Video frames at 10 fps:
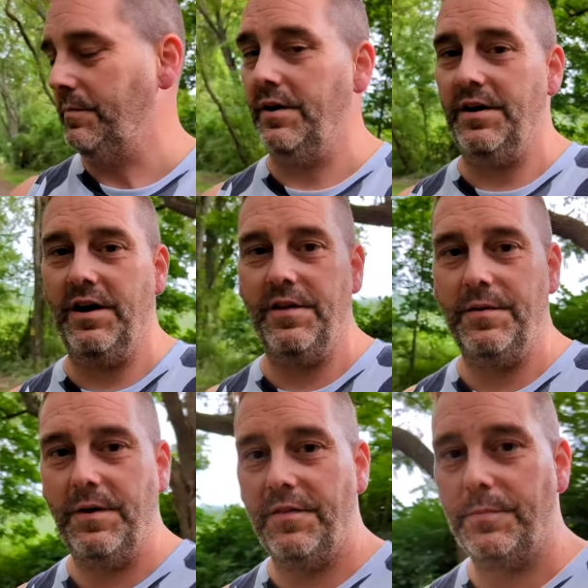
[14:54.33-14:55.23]
but uh,
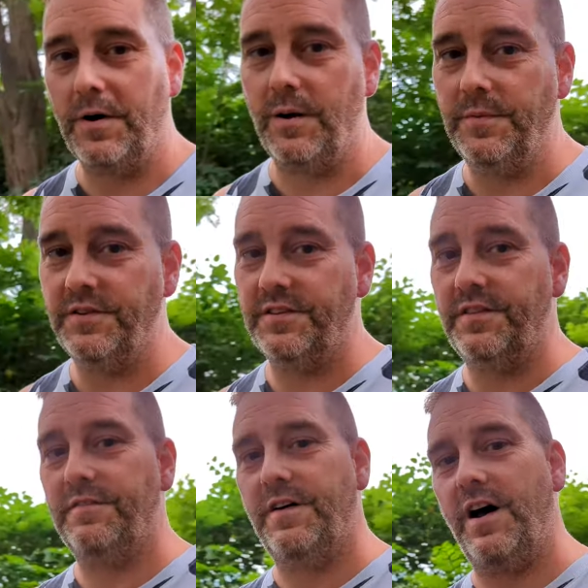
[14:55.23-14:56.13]
the, the other problem is
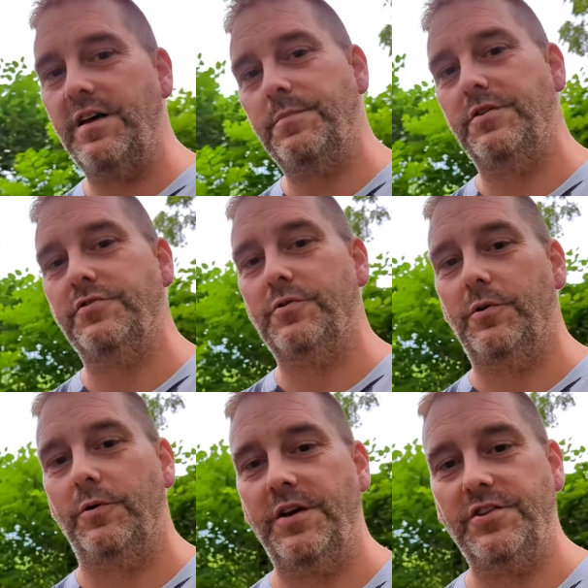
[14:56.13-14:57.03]
the volume
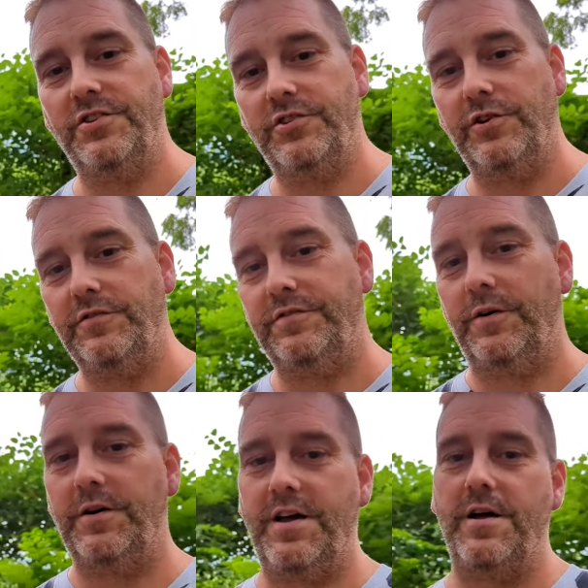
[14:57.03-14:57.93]
control is so
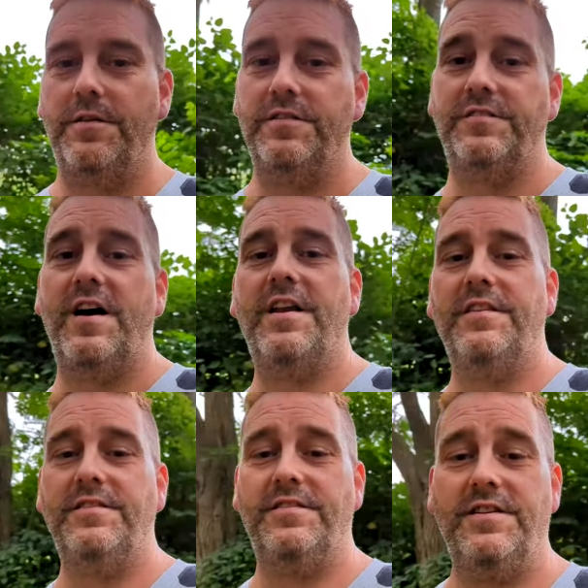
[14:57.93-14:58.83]
far down on the side
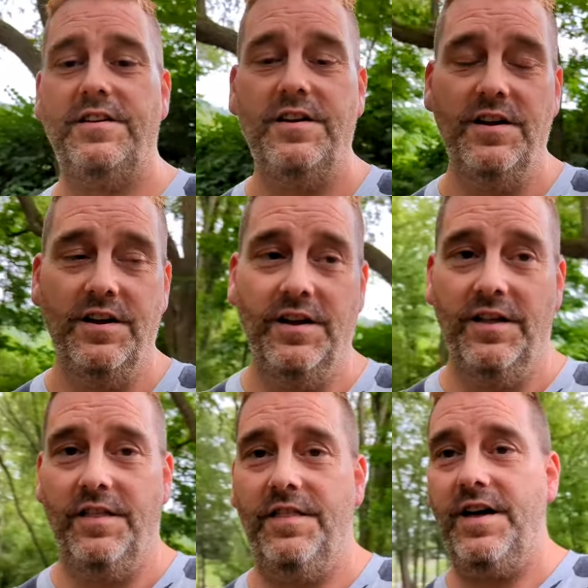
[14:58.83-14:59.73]
of this thing
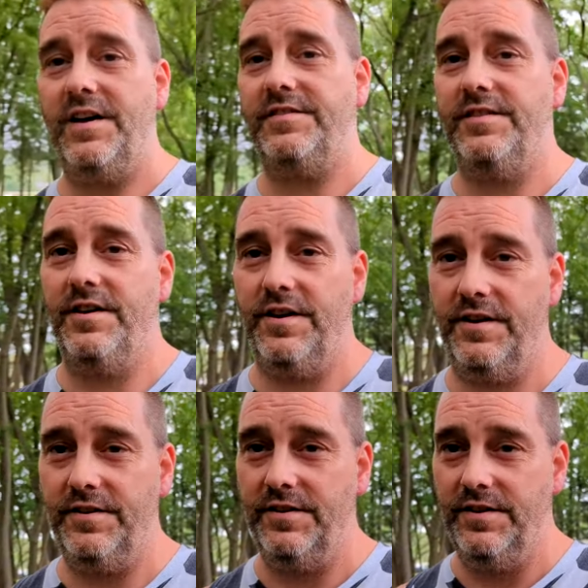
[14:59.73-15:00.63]
that
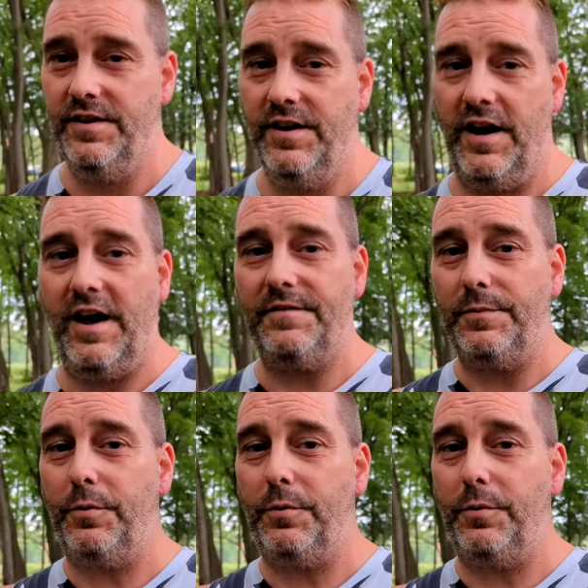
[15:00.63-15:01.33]
uh, I have to